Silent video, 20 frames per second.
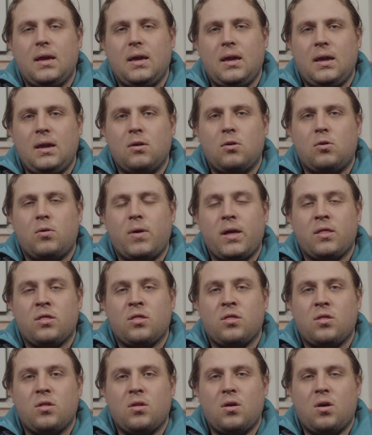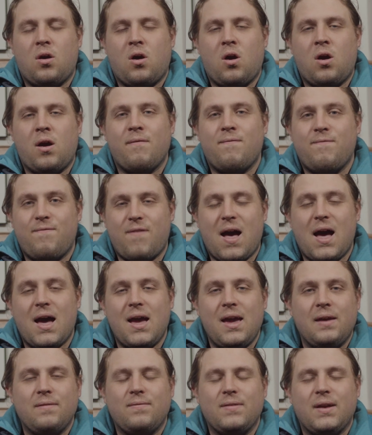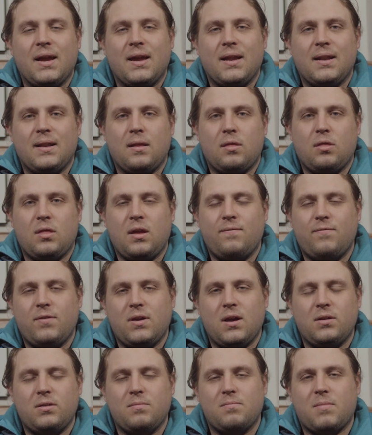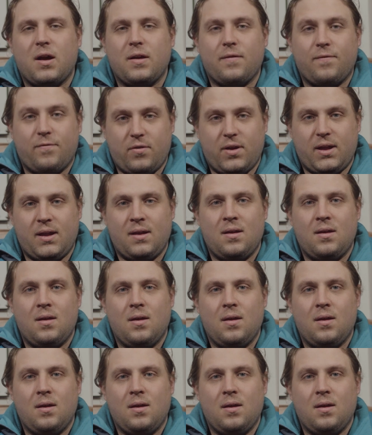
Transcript: EOS R5 and the C300 Mark III.